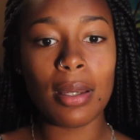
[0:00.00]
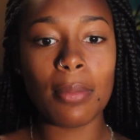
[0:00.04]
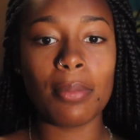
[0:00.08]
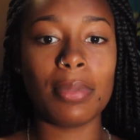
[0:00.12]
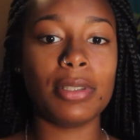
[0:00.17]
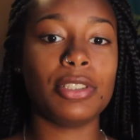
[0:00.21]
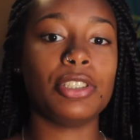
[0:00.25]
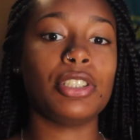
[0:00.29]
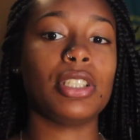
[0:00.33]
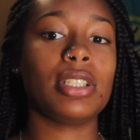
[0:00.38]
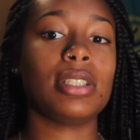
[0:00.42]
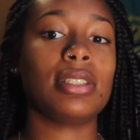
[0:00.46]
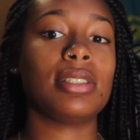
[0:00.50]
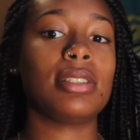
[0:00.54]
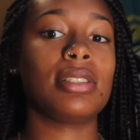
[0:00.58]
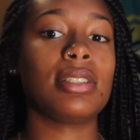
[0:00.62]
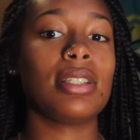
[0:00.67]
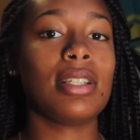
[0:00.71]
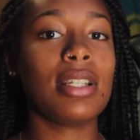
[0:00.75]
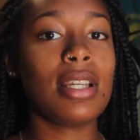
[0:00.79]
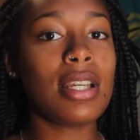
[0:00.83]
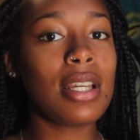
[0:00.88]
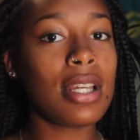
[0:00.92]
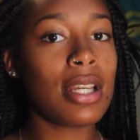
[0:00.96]
but just
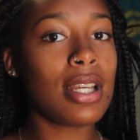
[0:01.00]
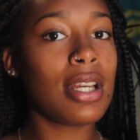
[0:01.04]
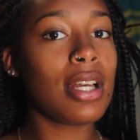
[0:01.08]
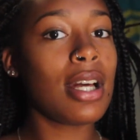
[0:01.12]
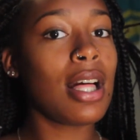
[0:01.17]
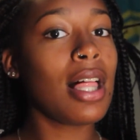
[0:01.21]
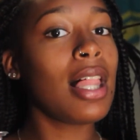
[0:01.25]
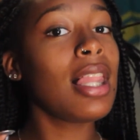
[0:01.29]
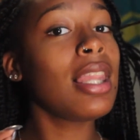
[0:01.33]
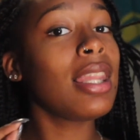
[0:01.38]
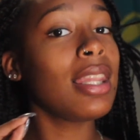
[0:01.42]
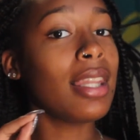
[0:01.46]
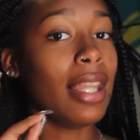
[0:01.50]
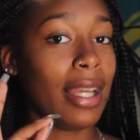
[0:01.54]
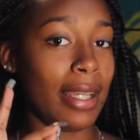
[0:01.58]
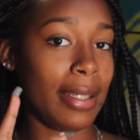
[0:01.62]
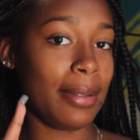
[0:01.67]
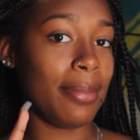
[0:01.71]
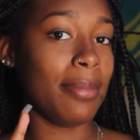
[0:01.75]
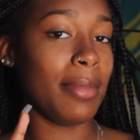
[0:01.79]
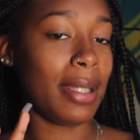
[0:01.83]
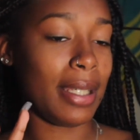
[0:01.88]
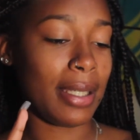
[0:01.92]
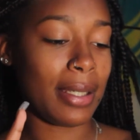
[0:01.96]

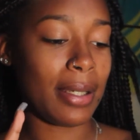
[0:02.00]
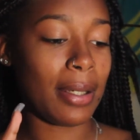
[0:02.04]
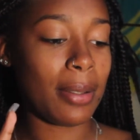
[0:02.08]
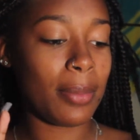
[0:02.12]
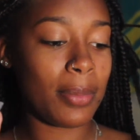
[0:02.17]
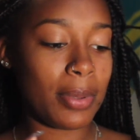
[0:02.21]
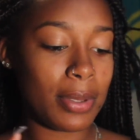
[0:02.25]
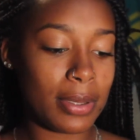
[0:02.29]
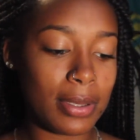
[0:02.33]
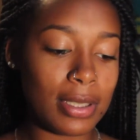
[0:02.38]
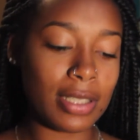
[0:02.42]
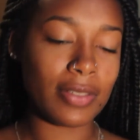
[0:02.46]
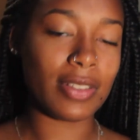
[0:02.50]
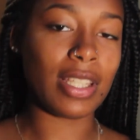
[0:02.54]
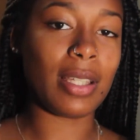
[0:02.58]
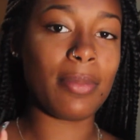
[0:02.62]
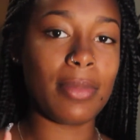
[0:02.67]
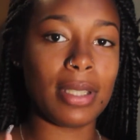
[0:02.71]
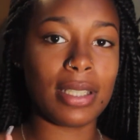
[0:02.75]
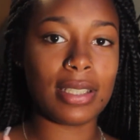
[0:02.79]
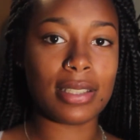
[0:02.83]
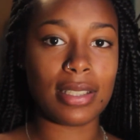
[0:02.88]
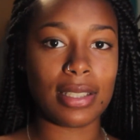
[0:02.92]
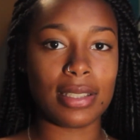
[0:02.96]
light makeup, if that
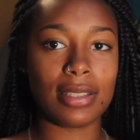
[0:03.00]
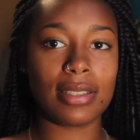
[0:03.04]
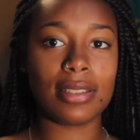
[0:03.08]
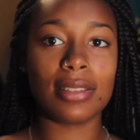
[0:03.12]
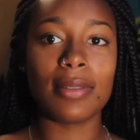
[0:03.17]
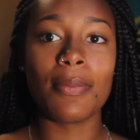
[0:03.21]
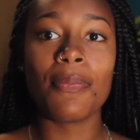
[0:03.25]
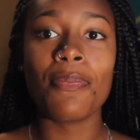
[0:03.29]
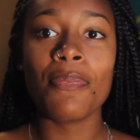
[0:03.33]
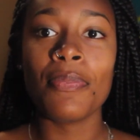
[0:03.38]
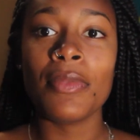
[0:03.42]
makes sense.